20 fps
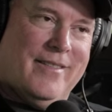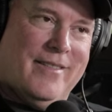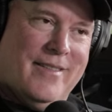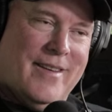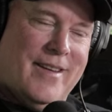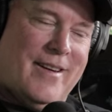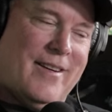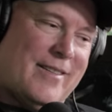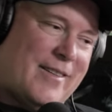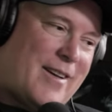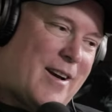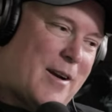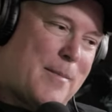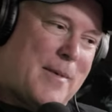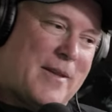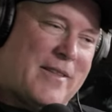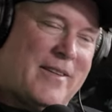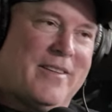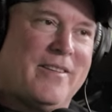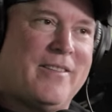and I'll talk
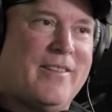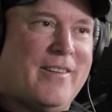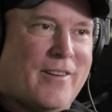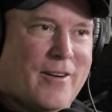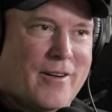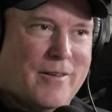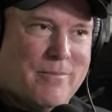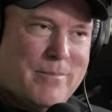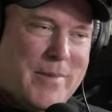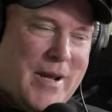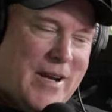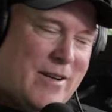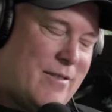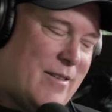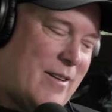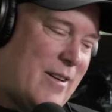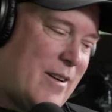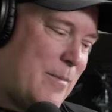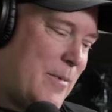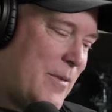about this in our
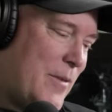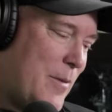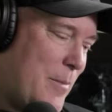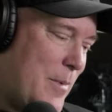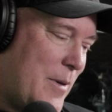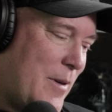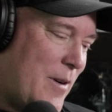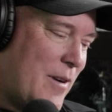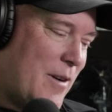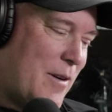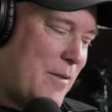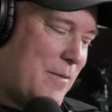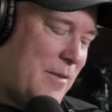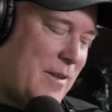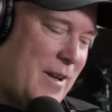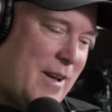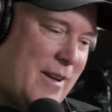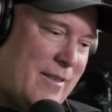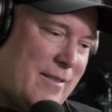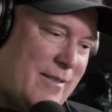Patreon episode, but on our
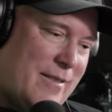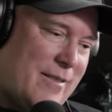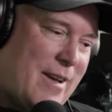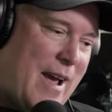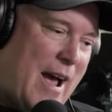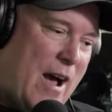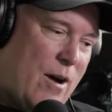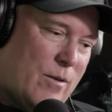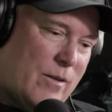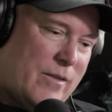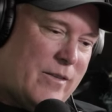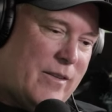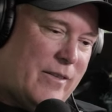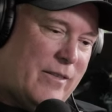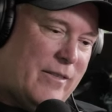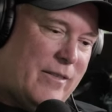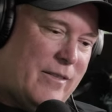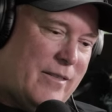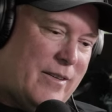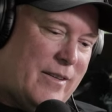flight out to
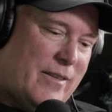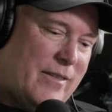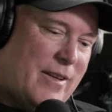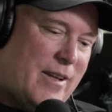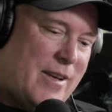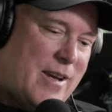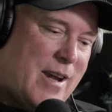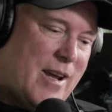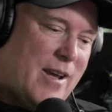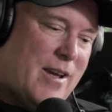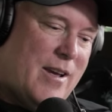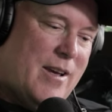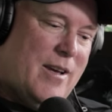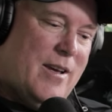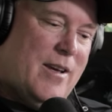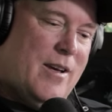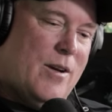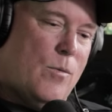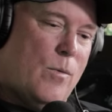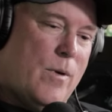Sydney,
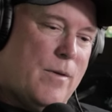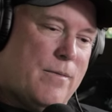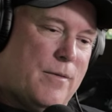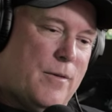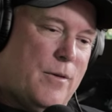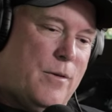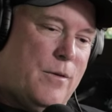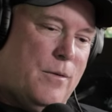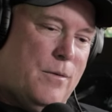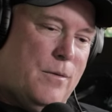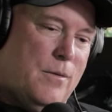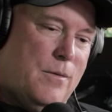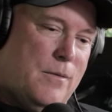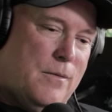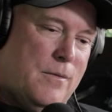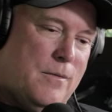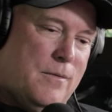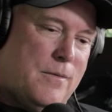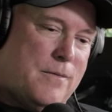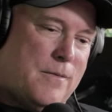we flew
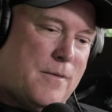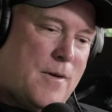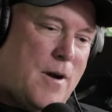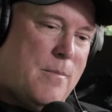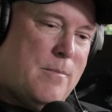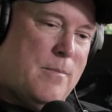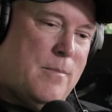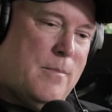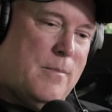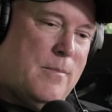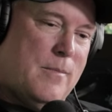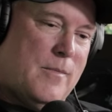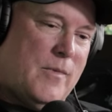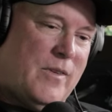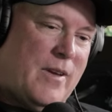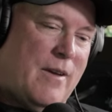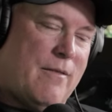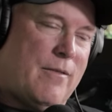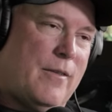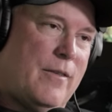from
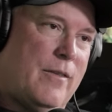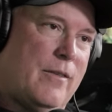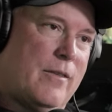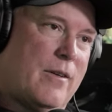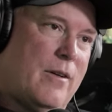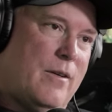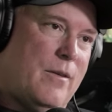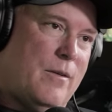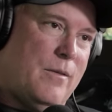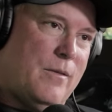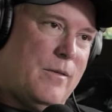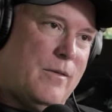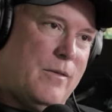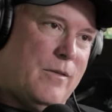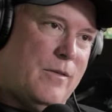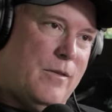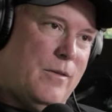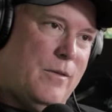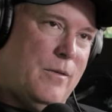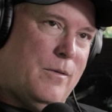San Francisco
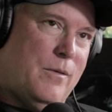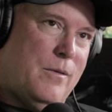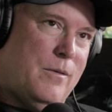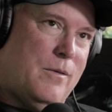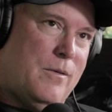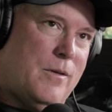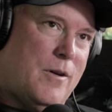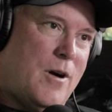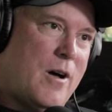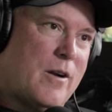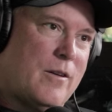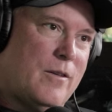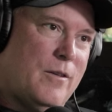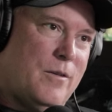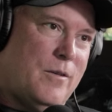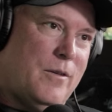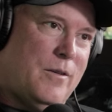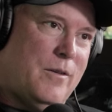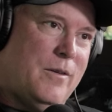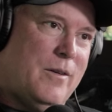to
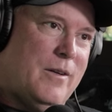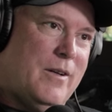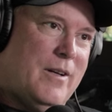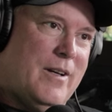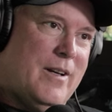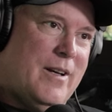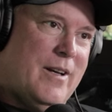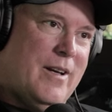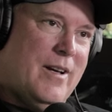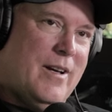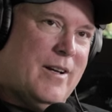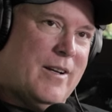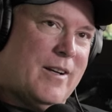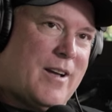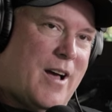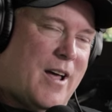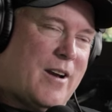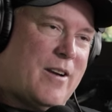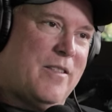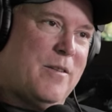Honolulu,
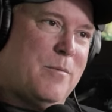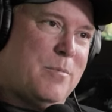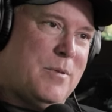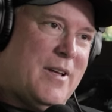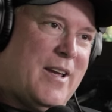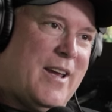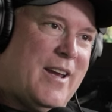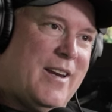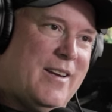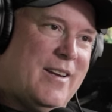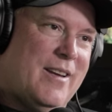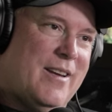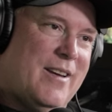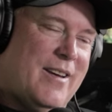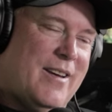got on the plane,